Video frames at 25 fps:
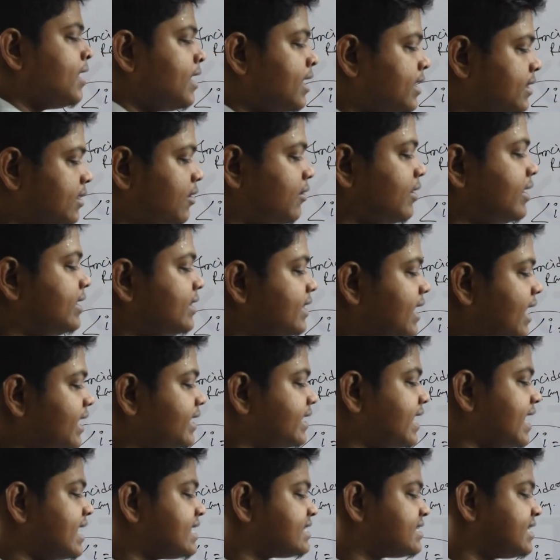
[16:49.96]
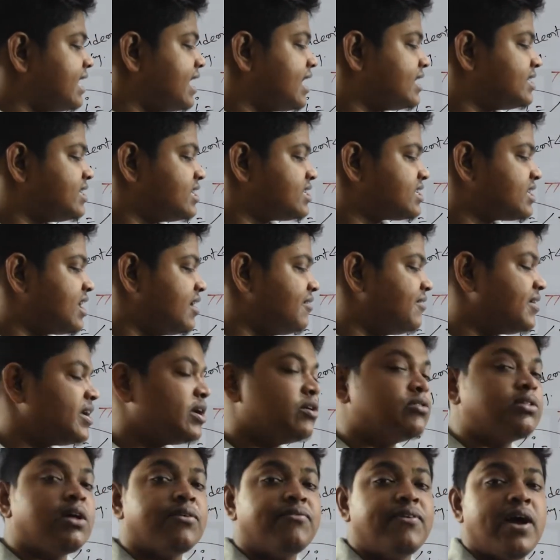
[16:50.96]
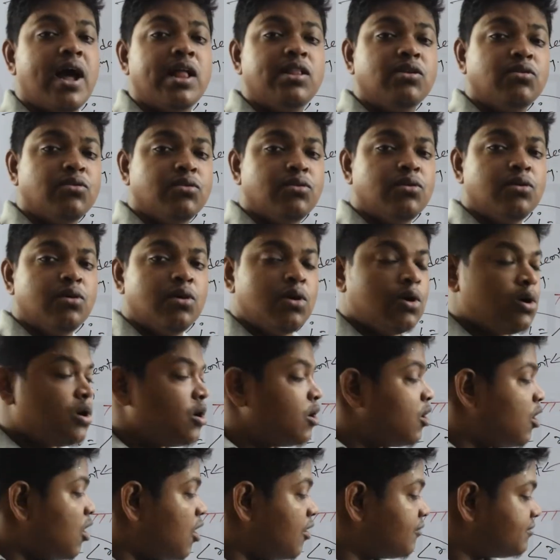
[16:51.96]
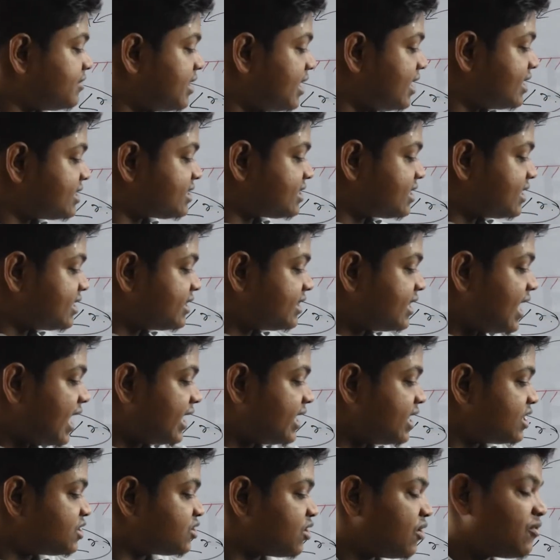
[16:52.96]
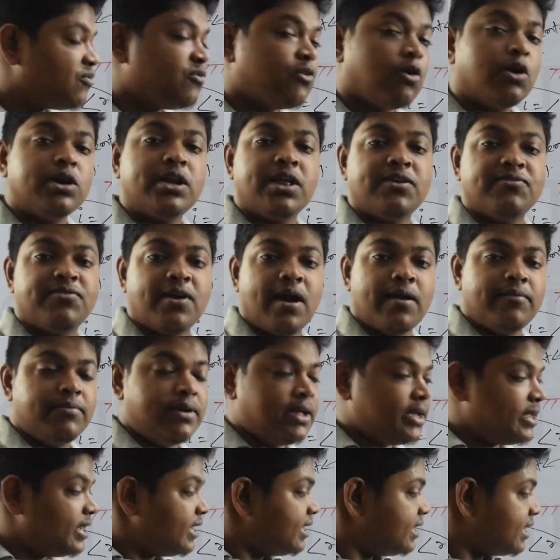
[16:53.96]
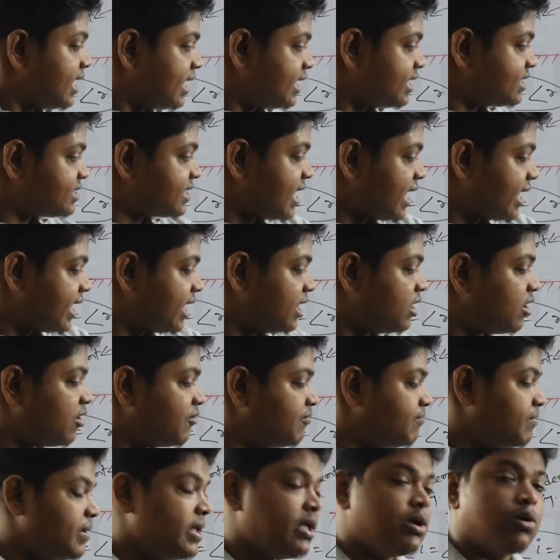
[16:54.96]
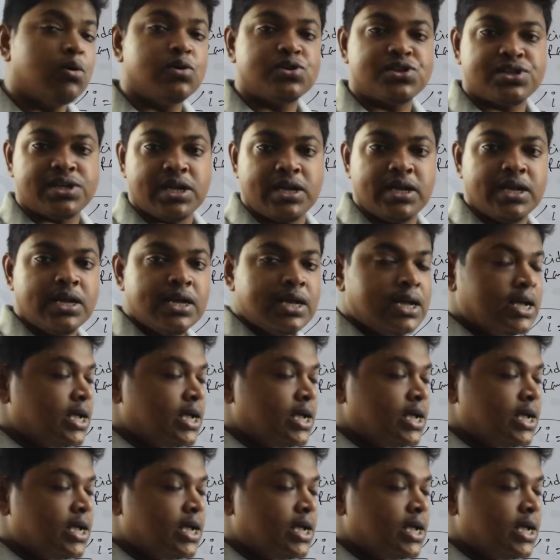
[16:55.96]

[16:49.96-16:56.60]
Now in that case, they are just giving you the value of this, that is of 45 degree, that is the angle of BOC.